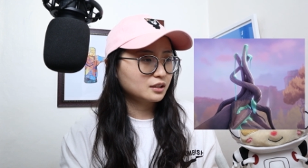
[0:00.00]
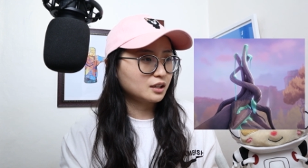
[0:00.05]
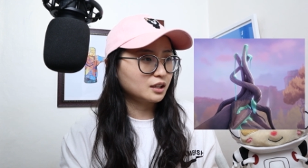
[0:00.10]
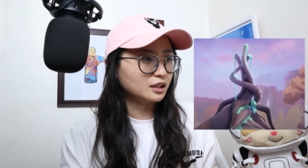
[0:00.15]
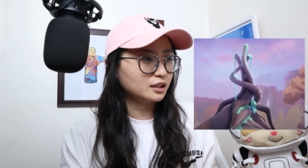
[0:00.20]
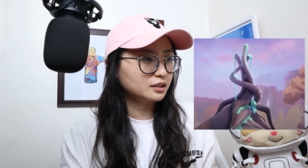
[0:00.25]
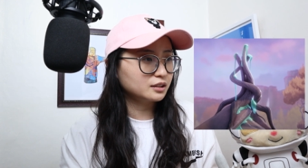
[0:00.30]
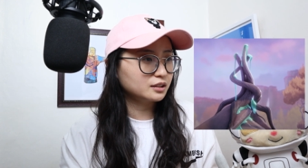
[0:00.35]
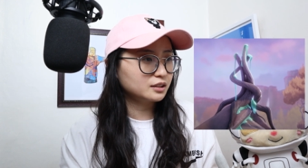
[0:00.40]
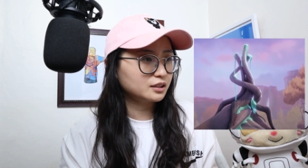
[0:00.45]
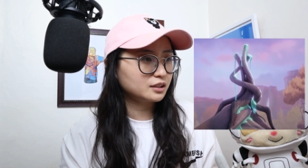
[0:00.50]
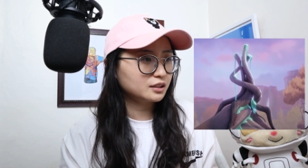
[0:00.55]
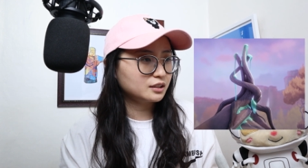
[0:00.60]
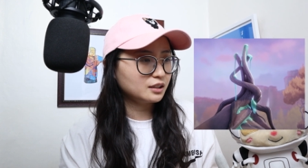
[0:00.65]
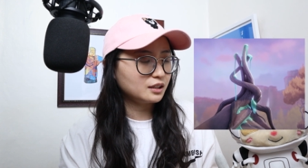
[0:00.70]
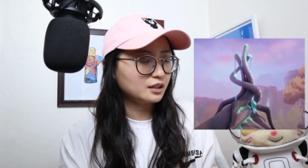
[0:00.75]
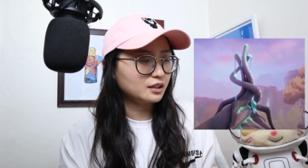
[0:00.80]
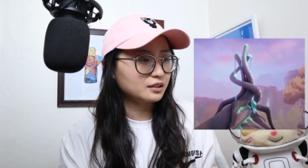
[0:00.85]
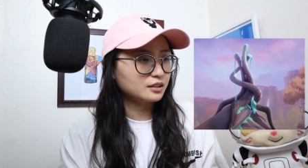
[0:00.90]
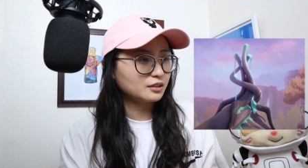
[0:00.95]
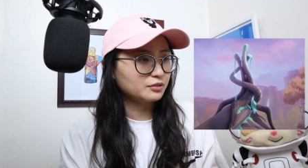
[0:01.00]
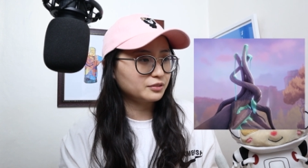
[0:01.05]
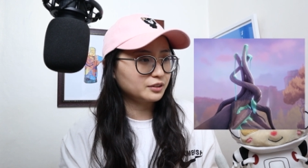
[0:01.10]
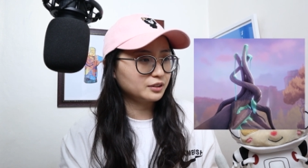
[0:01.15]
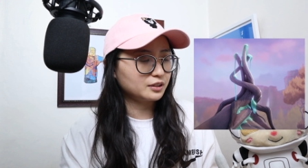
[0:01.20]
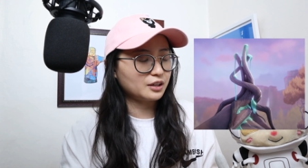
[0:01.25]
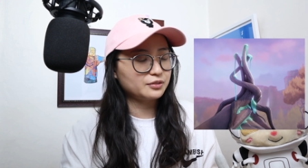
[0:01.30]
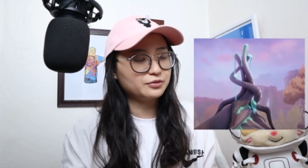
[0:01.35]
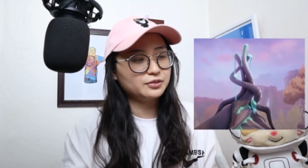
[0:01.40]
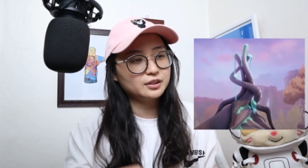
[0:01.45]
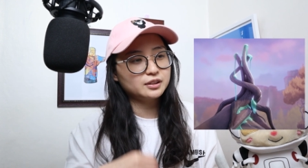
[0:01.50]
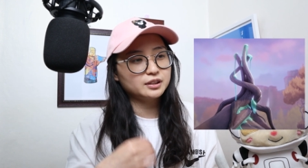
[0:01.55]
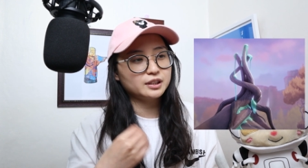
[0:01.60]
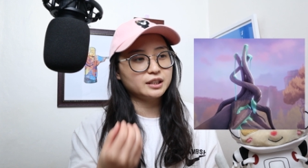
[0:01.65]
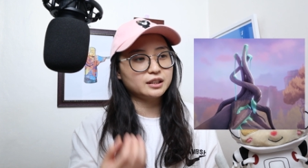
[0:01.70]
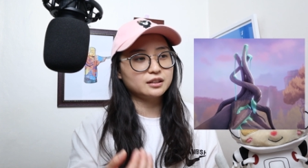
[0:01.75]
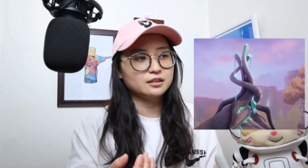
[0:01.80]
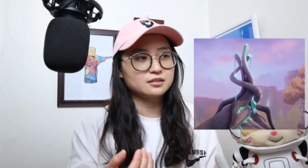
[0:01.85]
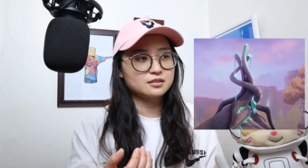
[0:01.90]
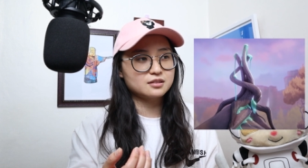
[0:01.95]
color, and I feel
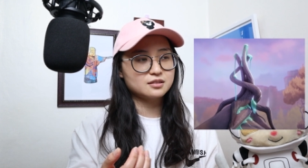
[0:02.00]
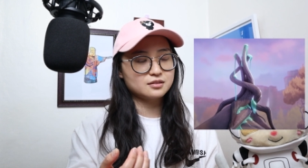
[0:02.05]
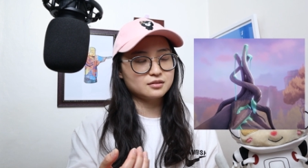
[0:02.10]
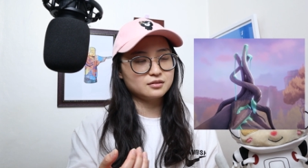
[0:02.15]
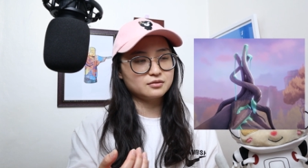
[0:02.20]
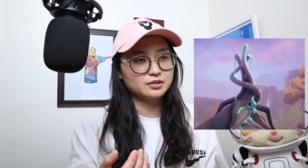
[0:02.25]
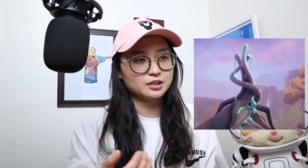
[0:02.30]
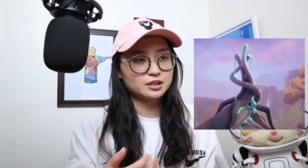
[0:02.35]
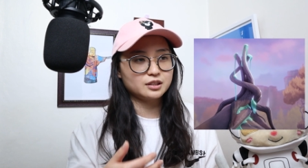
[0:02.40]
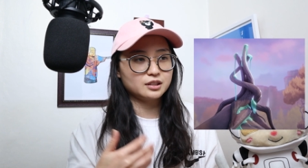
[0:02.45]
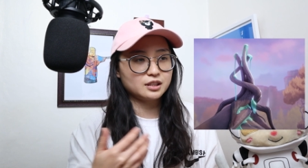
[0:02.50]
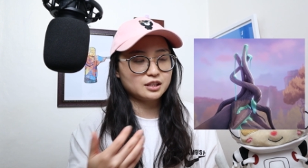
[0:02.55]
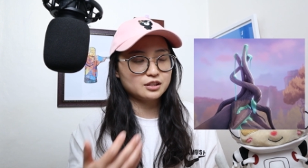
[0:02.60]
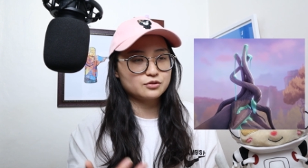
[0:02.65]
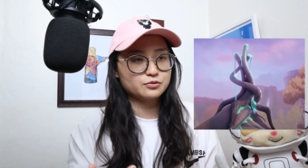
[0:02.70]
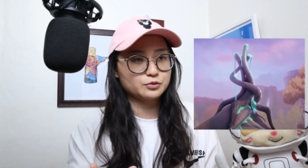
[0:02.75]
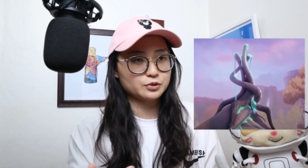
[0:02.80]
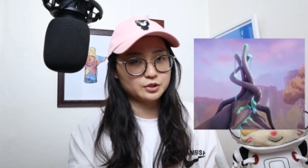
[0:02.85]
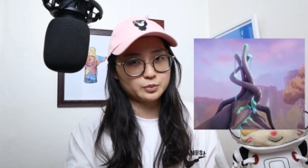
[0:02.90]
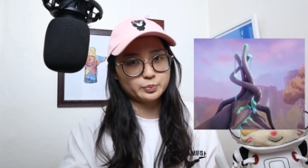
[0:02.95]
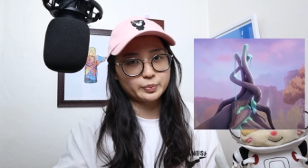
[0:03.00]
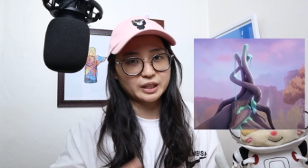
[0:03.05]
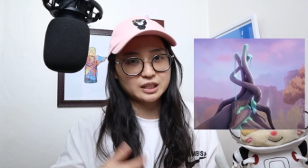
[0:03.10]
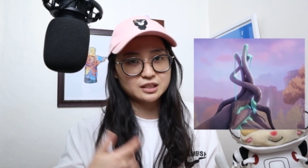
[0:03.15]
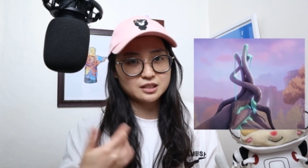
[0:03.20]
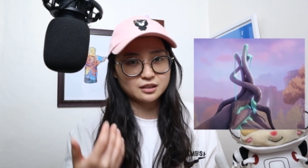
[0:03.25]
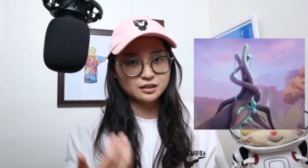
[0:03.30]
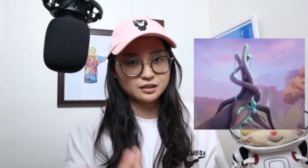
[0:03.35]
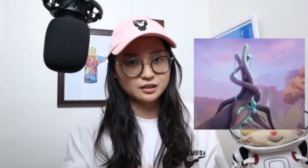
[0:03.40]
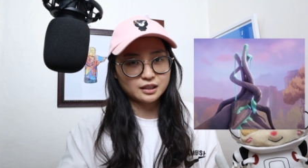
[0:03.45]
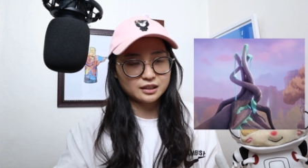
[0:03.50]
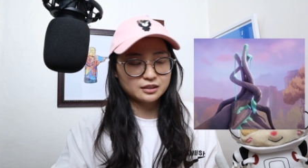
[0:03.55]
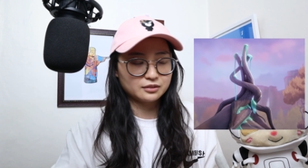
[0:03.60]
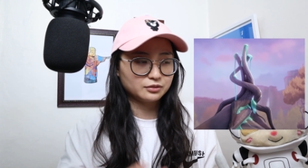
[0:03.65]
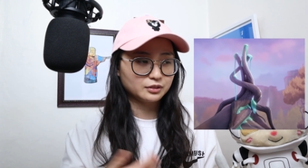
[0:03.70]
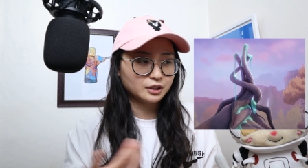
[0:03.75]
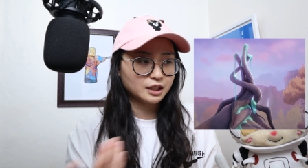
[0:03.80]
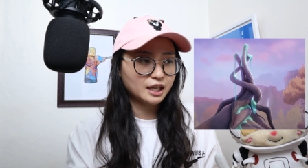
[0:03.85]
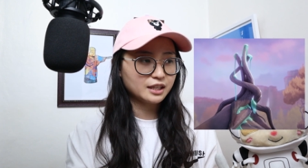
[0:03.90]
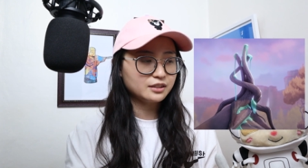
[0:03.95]
like it's very nice for depicting kind
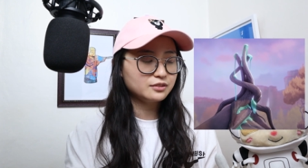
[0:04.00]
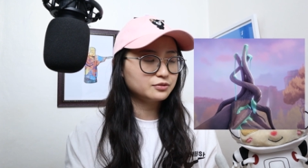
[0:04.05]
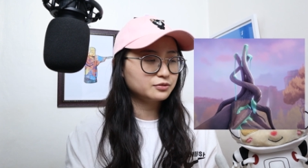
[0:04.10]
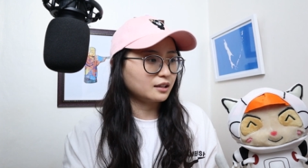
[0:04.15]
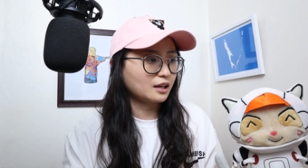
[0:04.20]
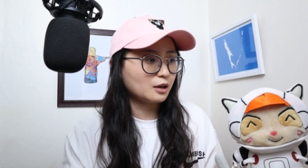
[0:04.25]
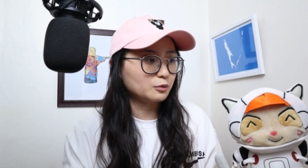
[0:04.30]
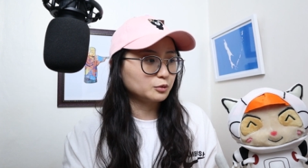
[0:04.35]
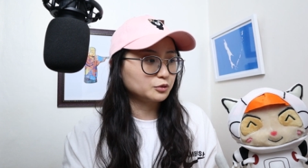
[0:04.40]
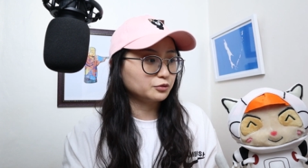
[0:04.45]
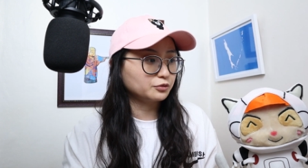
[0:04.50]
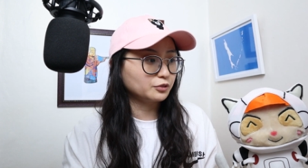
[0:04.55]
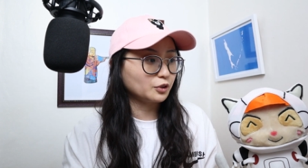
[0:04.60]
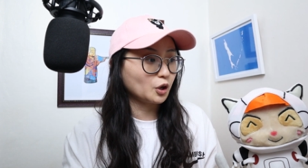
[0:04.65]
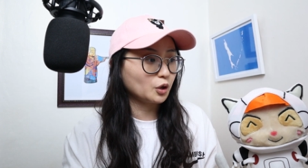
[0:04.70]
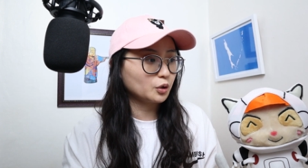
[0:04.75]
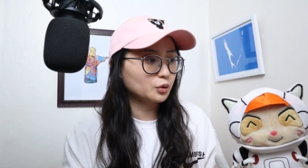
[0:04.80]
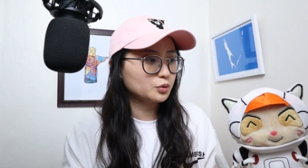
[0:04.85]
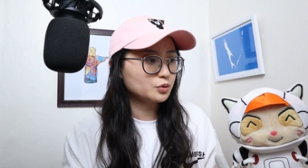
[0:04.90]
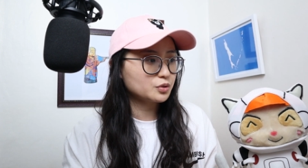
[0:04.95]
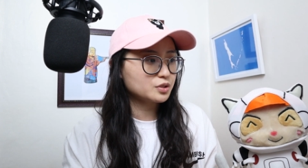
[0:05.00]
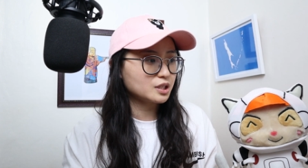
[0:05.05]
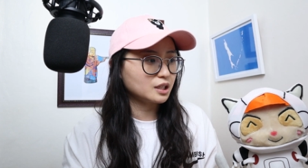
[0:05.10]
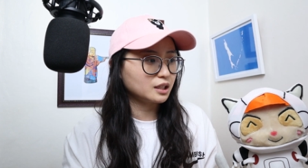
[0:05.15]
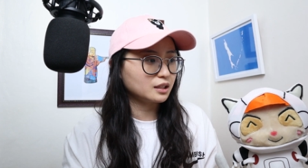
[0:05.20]
of life and how it flows.